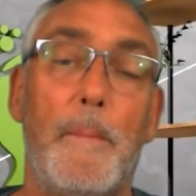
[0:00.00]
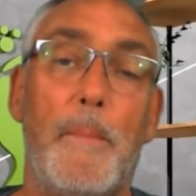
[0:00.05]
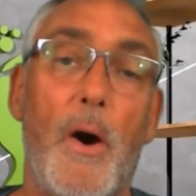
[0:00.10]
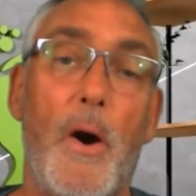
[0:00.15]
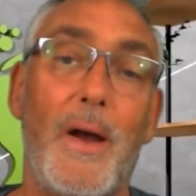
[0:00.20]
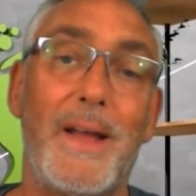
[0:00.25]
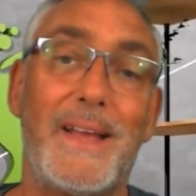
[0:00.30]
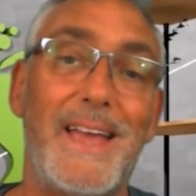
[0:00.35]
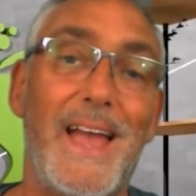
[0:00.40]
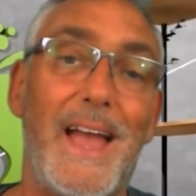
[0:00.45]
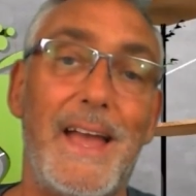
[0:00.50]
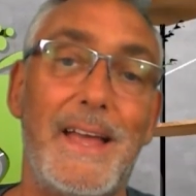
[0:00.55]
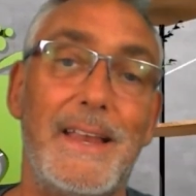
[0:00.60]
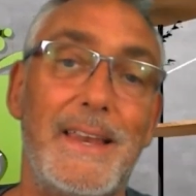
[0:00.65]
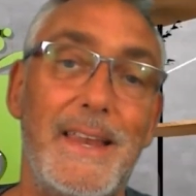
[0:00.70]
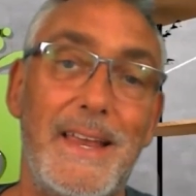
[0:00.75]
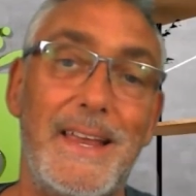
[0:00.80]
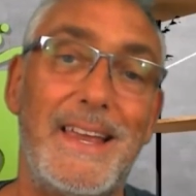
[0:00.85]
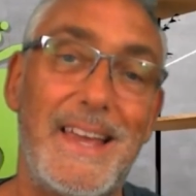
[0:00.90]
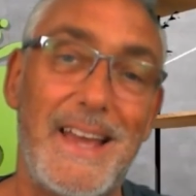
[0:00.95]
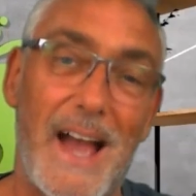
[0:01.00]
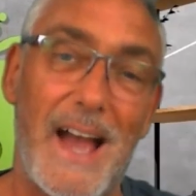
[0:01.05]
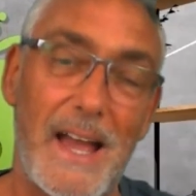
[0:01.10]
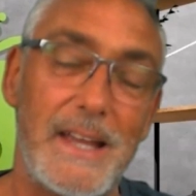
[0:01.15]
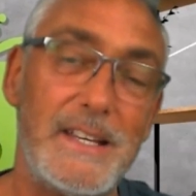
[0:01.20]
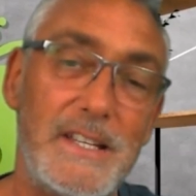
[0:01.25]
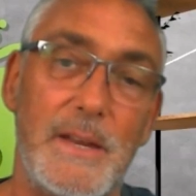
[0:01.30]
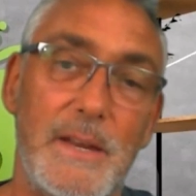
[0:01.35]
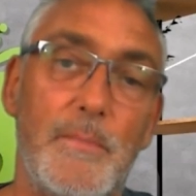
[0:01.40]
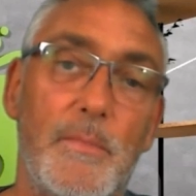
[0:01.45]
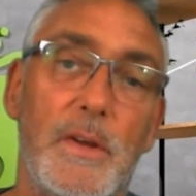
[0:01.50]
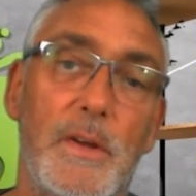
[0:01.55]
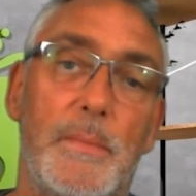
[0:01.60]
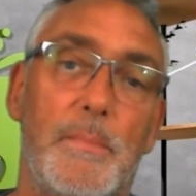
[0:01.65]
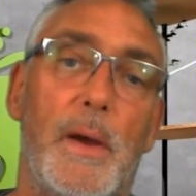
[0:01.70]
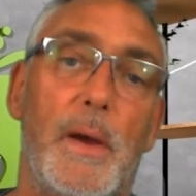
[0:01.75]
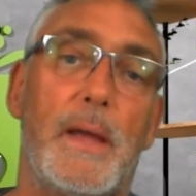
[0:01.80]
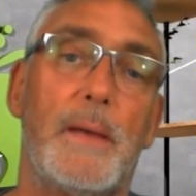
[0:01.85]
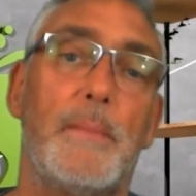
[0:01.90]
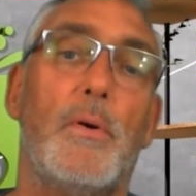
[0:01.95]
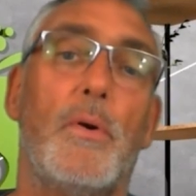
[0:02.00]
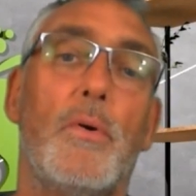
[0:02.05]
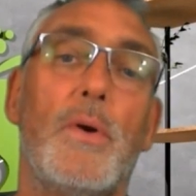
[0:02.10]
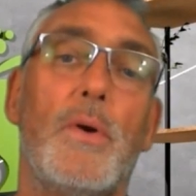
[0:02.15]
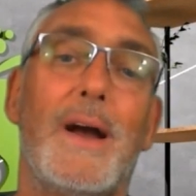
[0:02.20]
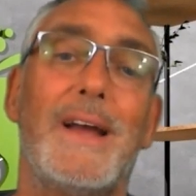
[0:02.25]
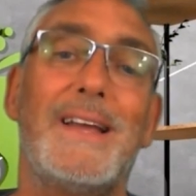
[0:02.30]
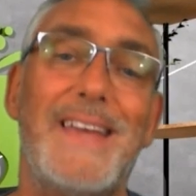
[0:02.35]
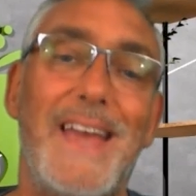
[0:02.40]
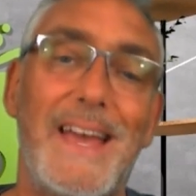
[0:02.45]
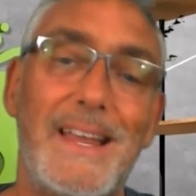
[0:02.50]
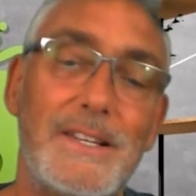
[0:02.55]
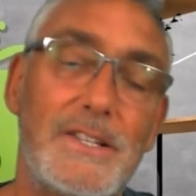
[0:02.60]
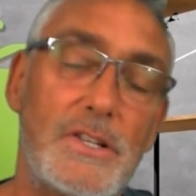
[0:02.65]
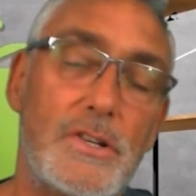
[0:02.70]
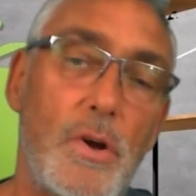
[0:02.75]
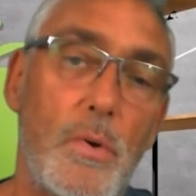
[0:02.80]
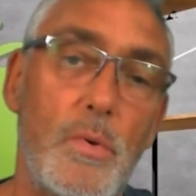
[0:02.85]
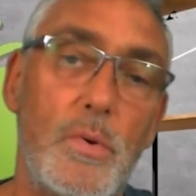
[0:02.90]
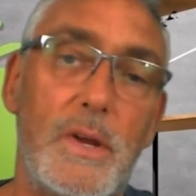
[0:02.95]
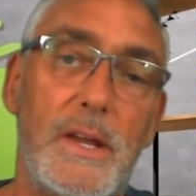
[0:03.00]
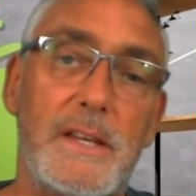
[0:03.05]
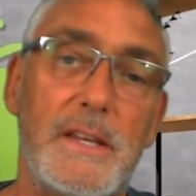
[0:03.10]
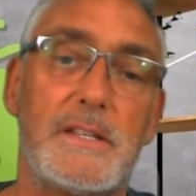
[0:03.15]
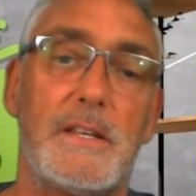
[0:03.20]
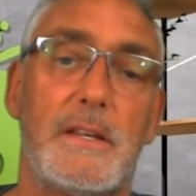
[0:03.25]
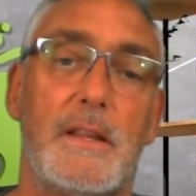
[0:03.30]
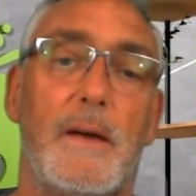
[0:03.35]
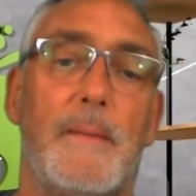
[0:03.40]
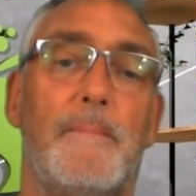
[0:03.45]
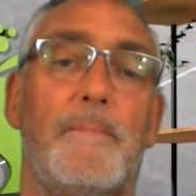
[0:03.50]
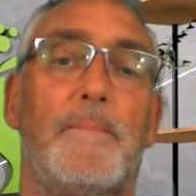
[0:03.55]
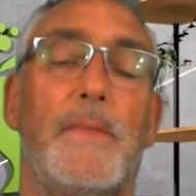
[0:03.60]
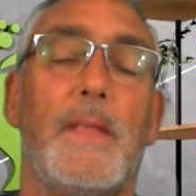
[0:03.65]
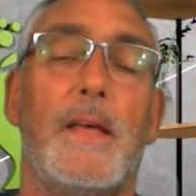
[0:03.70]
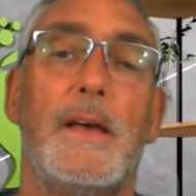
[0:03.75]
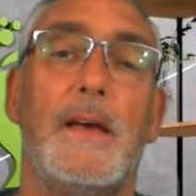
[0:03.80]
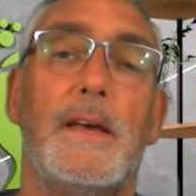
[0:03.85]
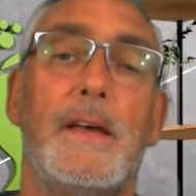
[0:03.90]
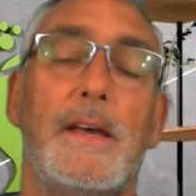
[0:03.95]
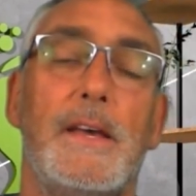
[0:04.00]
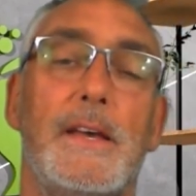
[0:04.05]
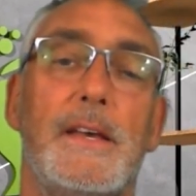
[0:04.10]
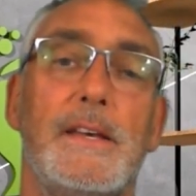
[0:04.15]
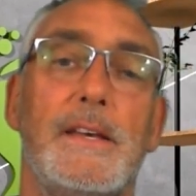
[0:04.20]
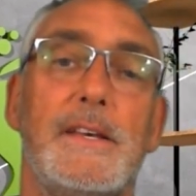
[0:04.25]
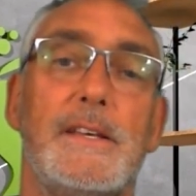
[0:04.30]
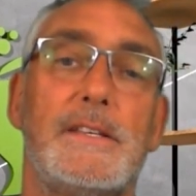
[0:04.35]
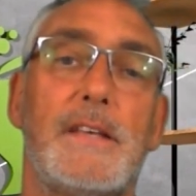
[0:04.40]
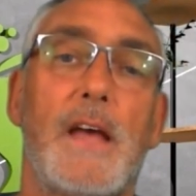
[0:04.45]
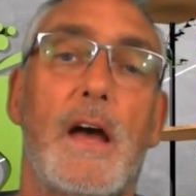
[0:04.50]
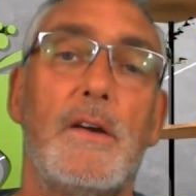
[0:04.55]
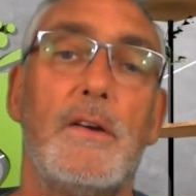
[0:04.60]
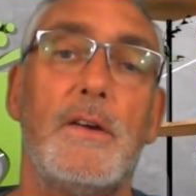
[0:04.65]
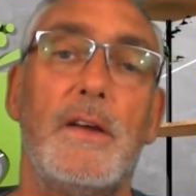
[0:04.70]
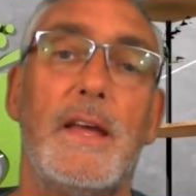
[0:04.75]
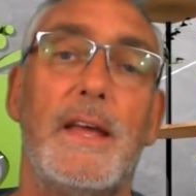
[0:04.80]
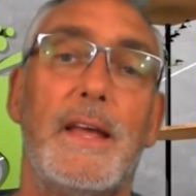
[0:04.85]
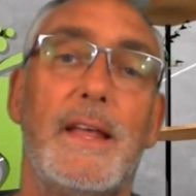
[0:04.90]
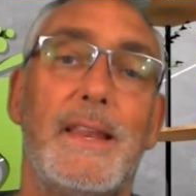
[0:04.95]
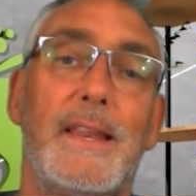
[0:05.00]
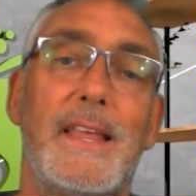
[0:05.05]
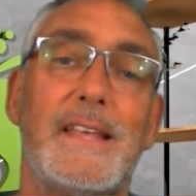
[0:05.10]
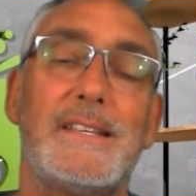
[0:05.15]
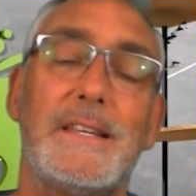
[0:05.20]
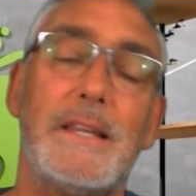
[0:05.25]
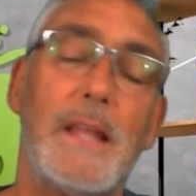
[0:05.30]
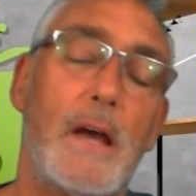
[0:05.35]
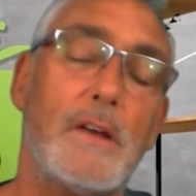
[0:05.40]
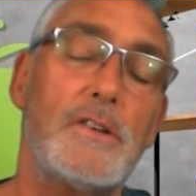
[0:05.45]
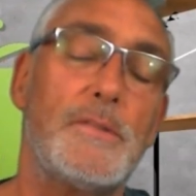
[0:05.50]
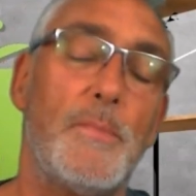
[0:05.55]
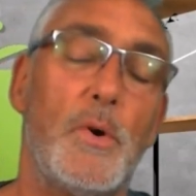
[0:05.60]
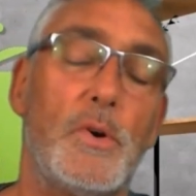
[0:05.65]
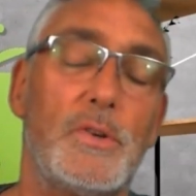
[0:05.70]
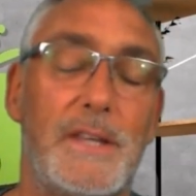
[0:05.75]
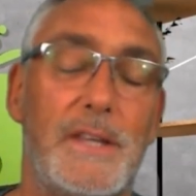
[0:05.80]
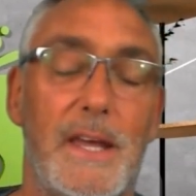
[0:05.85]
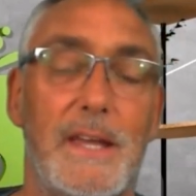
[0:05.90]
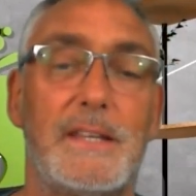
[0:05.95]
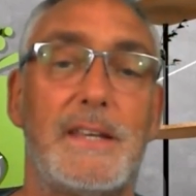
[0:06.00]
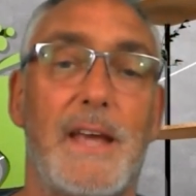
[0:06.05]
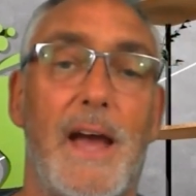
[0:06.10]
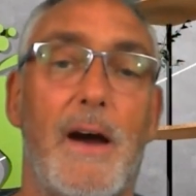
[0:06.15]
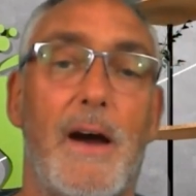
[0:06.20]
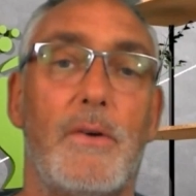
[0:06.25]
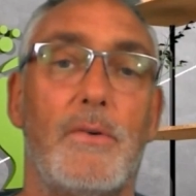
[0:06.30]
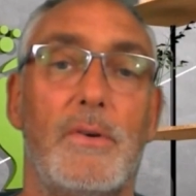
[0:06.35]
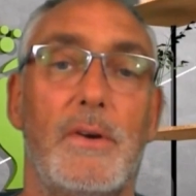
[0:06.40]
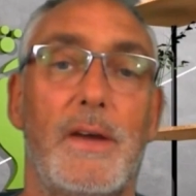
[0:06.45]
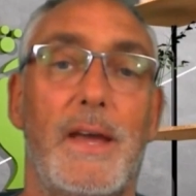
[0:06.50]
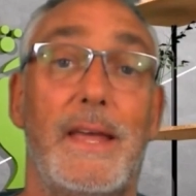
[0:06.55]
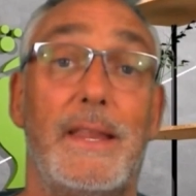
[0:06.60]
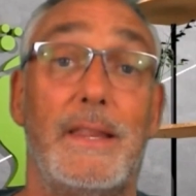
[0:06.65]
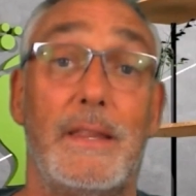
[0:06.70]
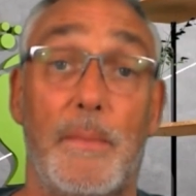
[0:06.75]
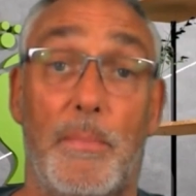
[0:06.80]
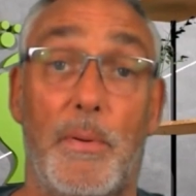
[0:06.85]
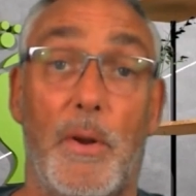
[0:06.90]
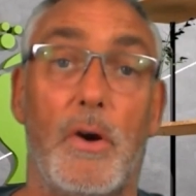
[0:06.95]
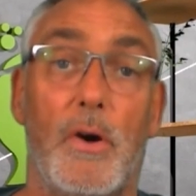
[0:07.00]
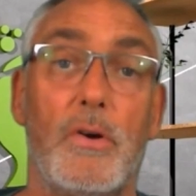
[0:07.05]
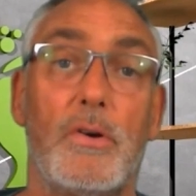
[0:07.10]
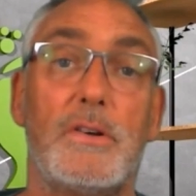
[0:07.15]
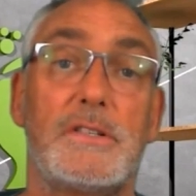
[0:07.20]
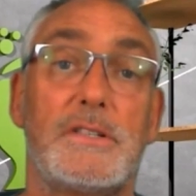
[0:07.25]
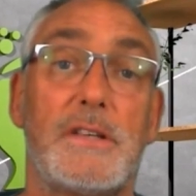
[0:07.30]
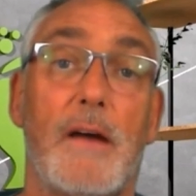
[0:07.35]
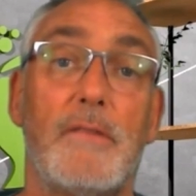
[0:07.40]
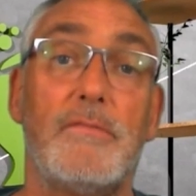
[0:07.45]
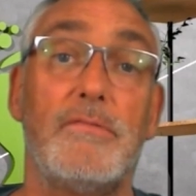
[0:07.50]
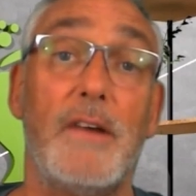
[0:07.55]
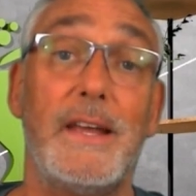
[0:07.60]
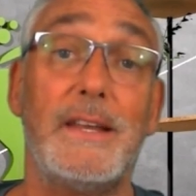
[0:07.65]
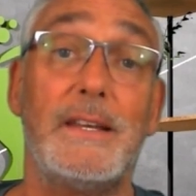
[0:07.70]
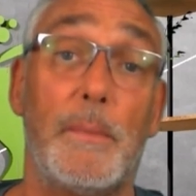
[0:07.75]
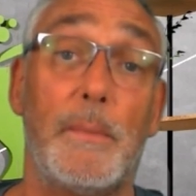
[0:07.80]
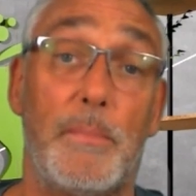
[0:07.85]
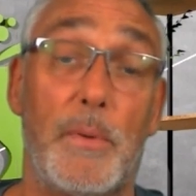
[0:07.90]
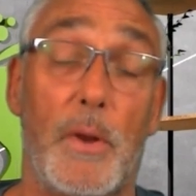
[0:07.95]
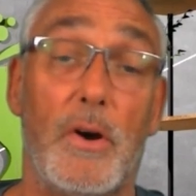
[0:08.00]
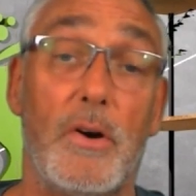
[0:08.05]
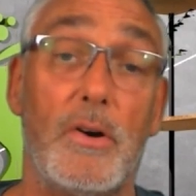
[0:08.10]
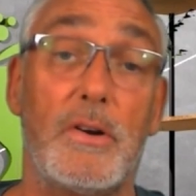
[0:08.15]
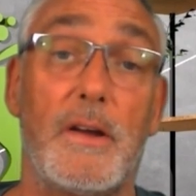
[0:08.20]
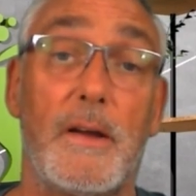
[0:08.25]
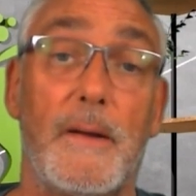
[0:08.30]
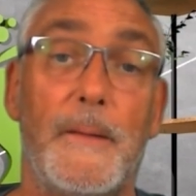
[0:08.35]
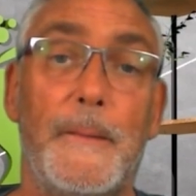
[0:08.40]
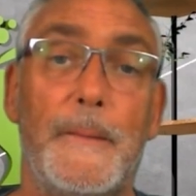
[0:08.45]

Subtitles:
by getting engaging with people and get talking to them. So there's loads more detail in the blog. So read the blog,